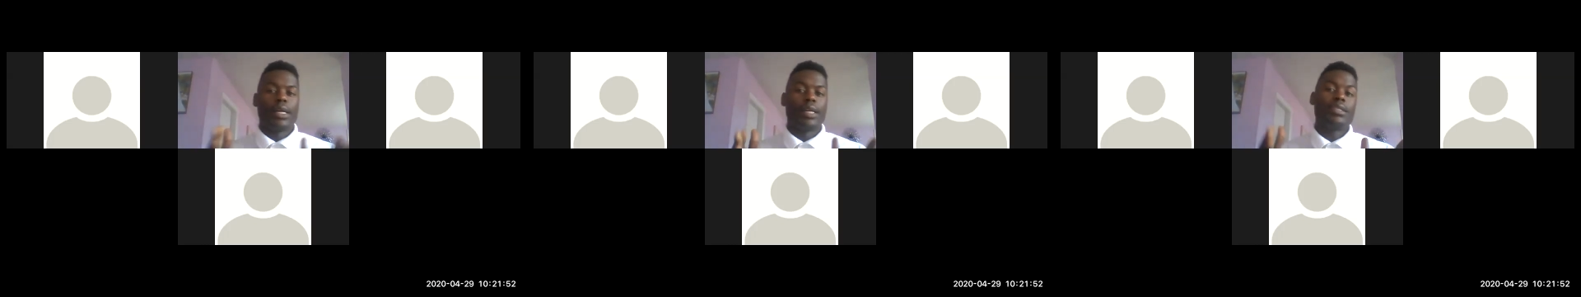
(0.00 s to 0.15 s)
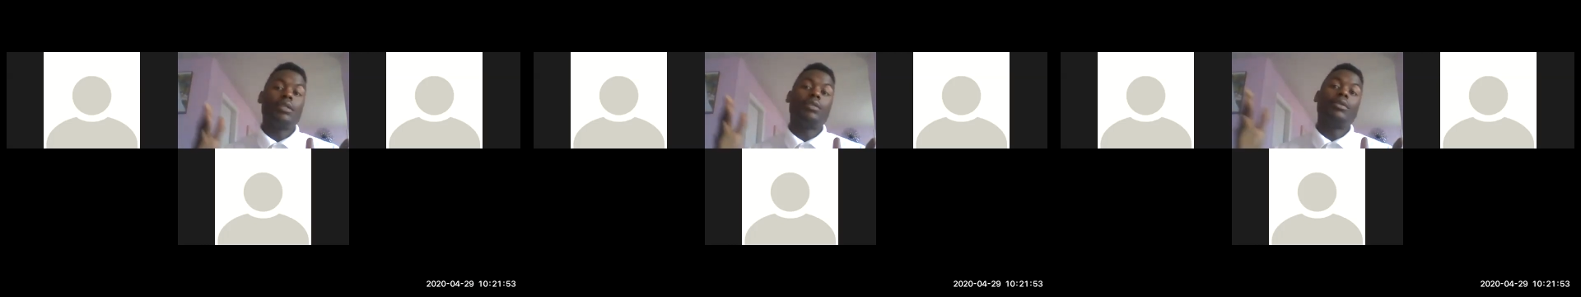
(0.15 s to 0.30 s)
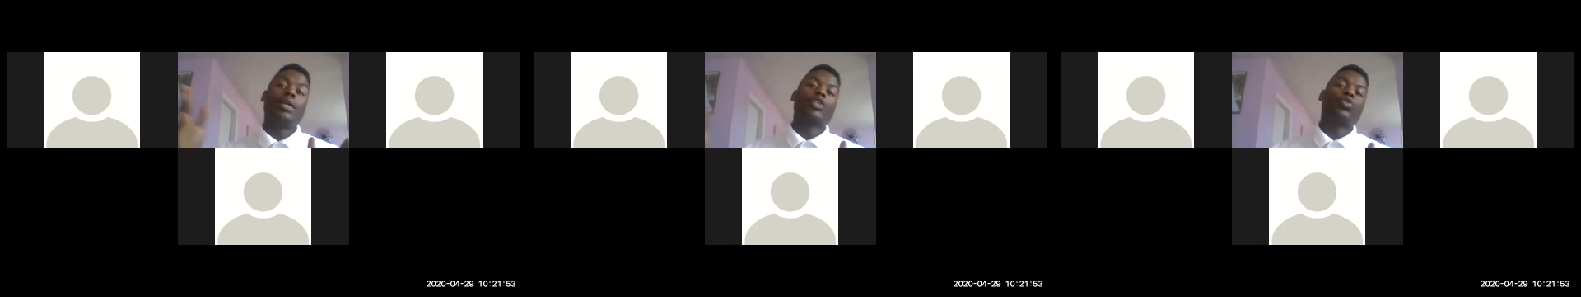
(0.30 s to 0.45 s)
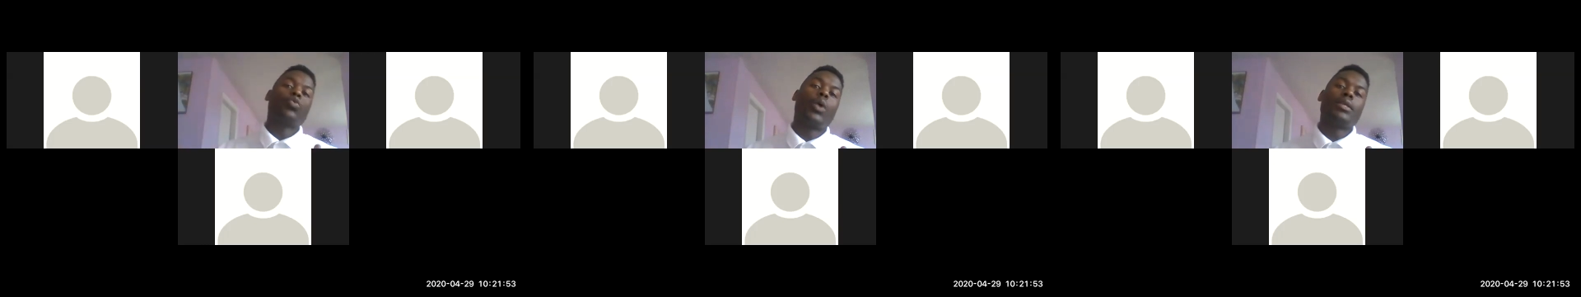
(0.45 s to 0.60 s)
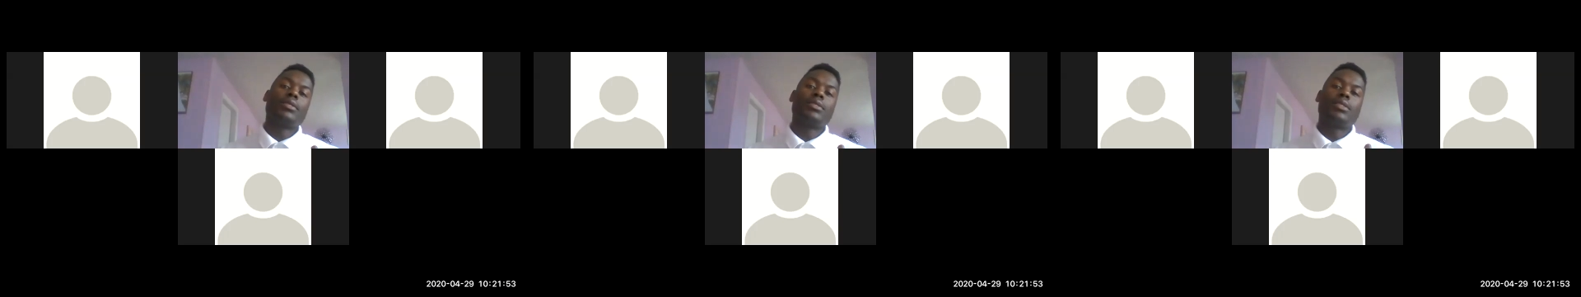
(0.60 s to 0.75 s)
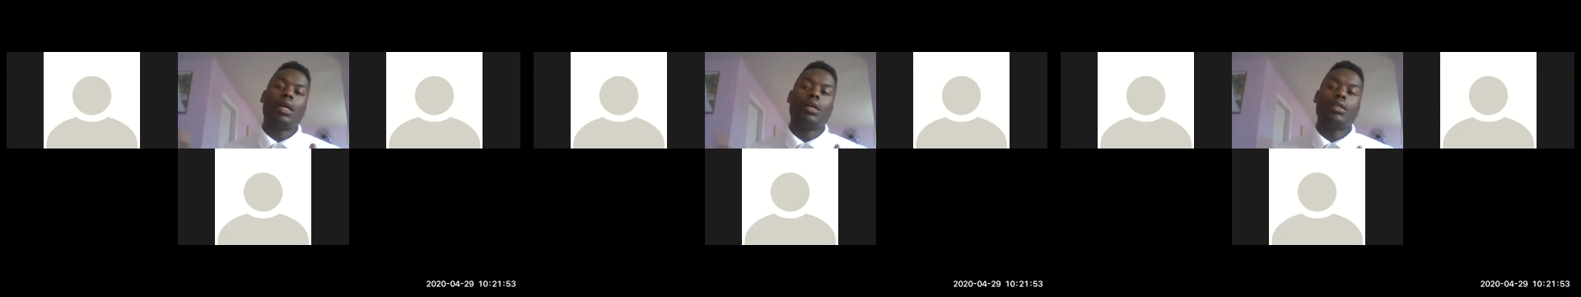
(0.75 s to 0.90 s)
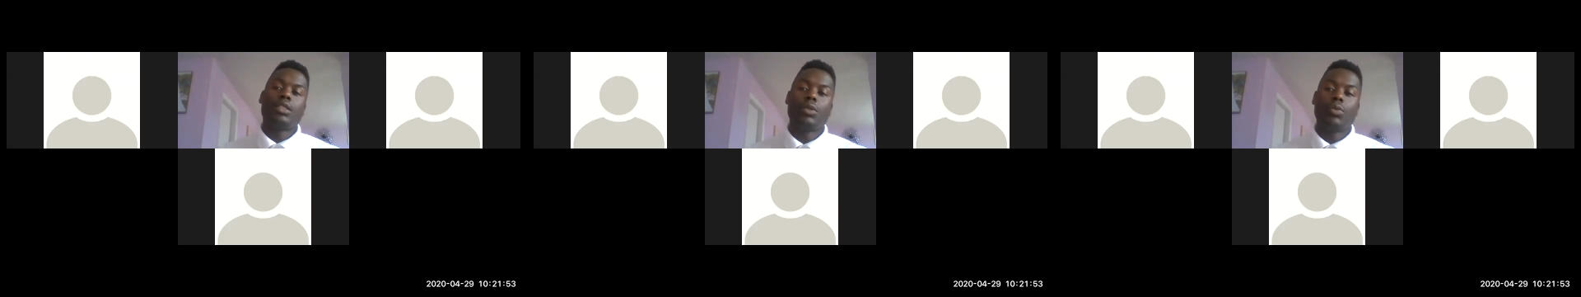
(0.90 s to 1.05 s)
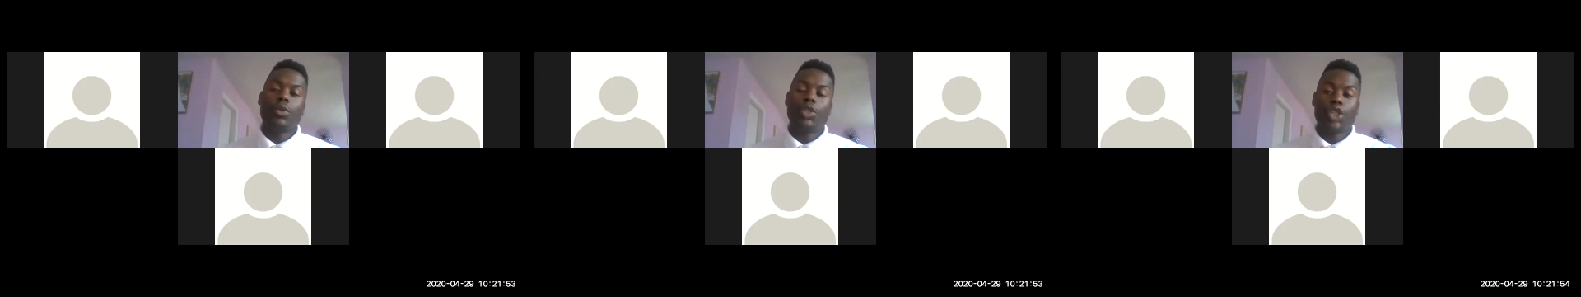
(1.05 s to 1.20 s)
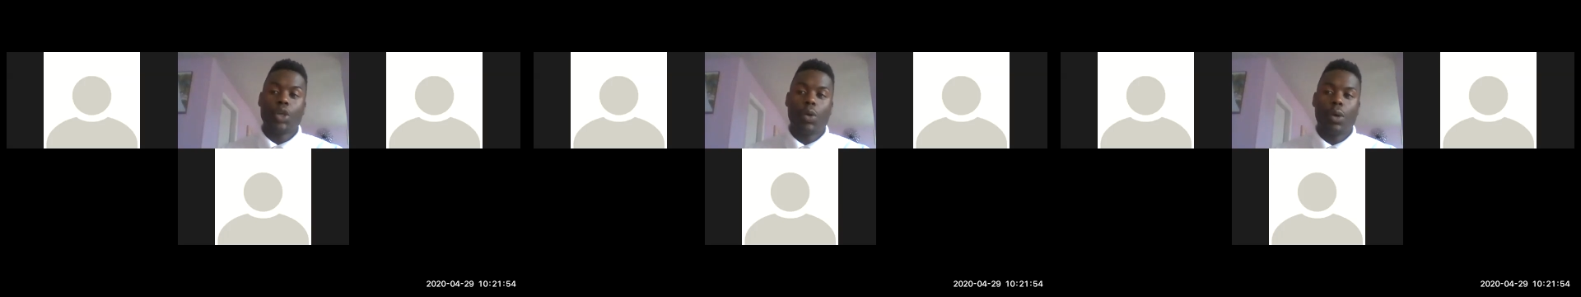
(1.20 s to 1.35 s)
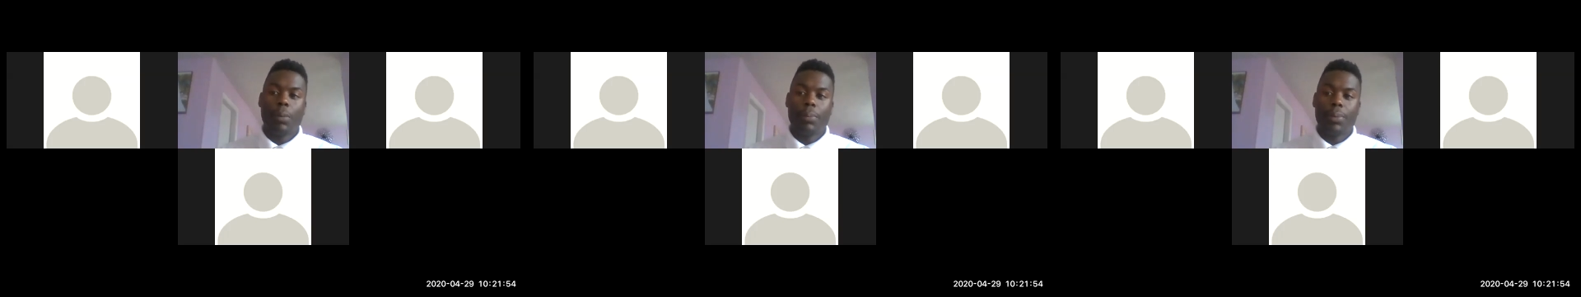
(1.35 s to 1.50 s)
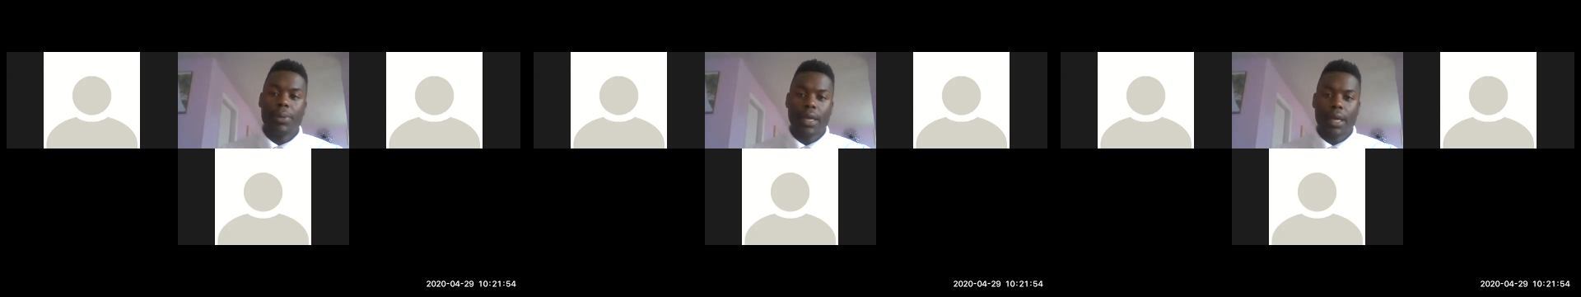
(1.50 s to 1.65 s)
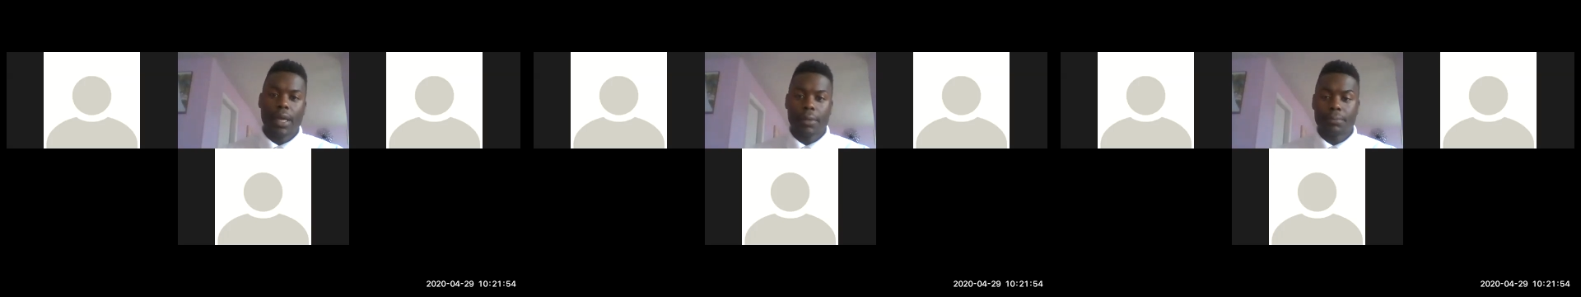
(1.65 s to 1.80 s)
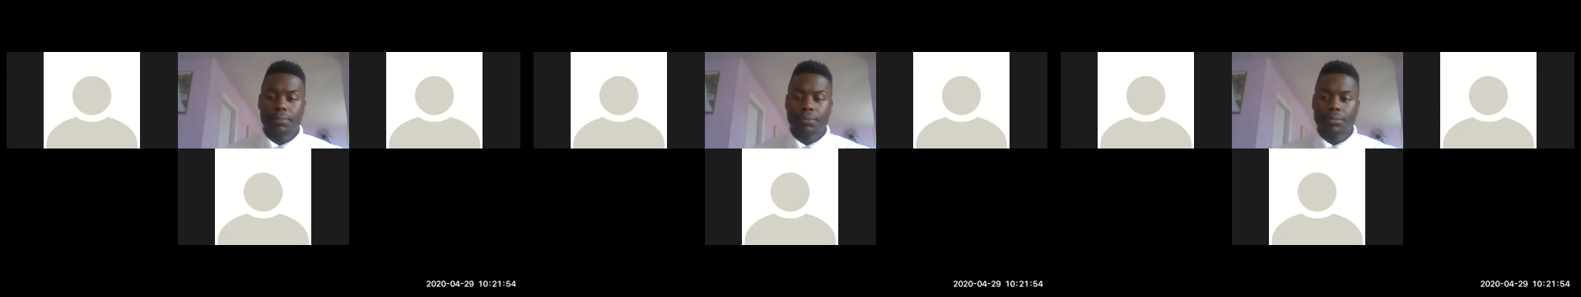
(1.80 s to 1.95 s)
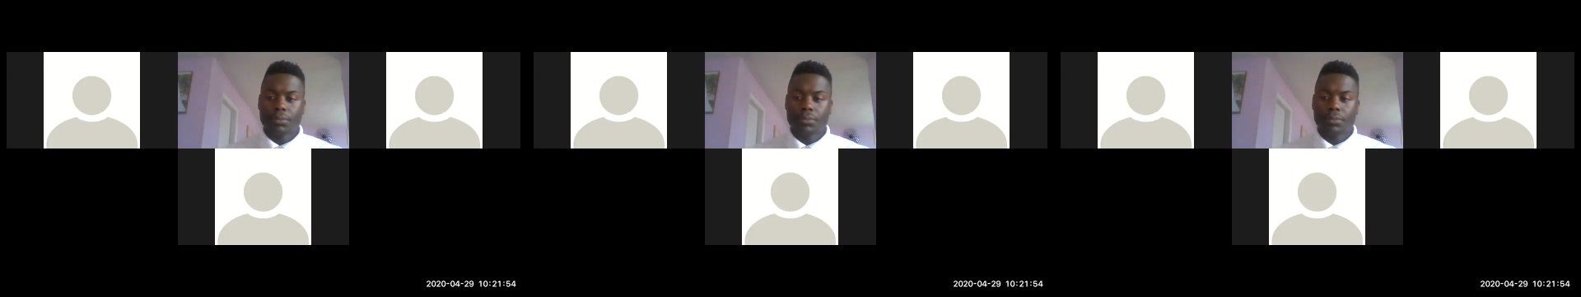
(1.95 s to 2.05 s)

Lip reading: until next Wednesday, until we show up again.